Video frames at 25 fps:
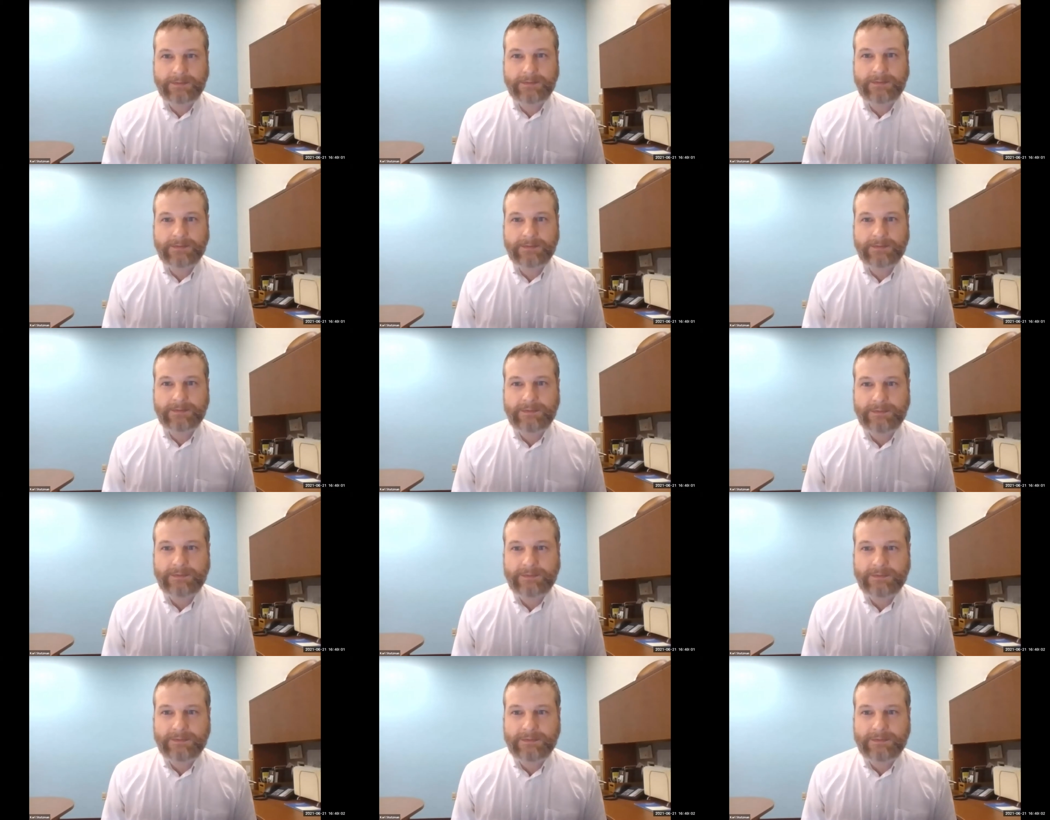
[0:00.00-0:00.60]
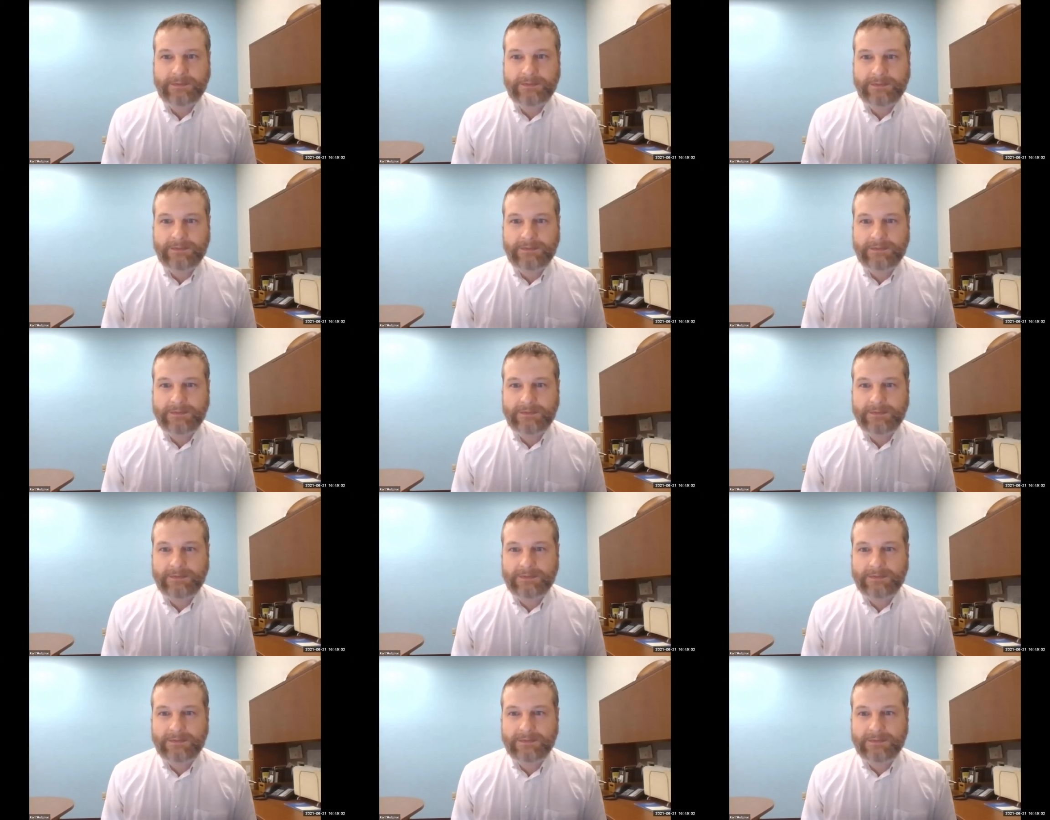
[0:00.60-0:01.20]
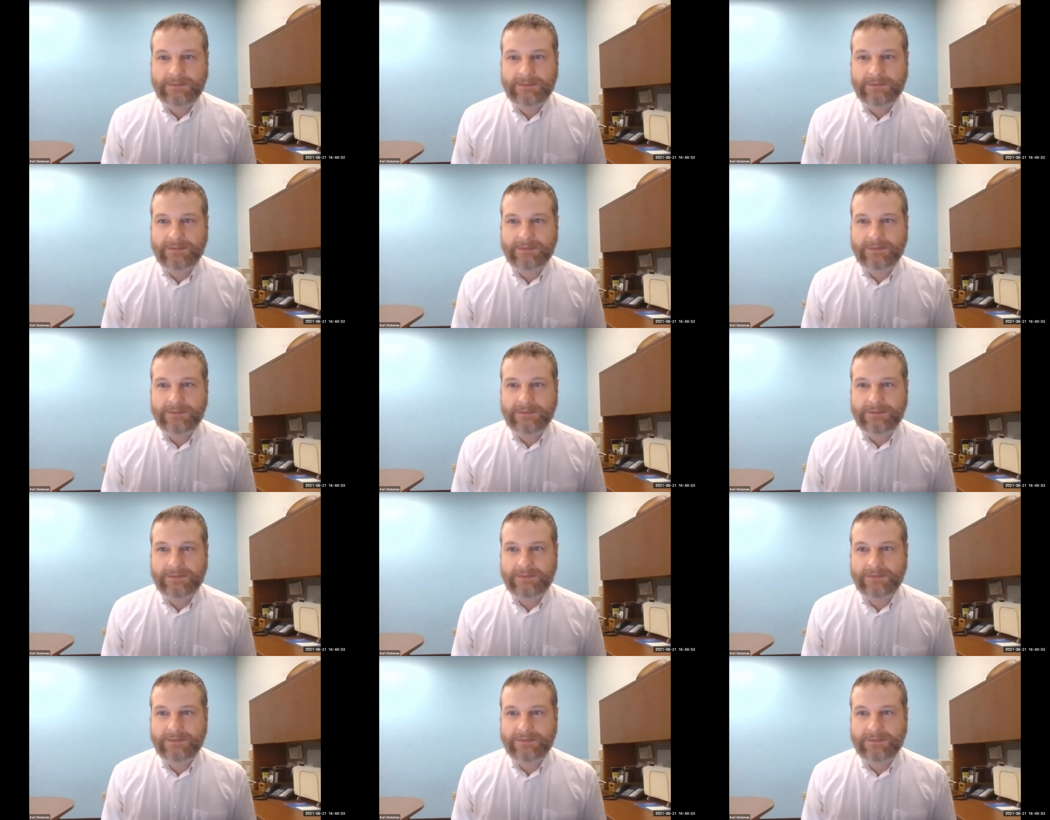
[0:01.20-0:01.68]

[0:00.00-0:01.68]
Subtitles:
Nobody speaks.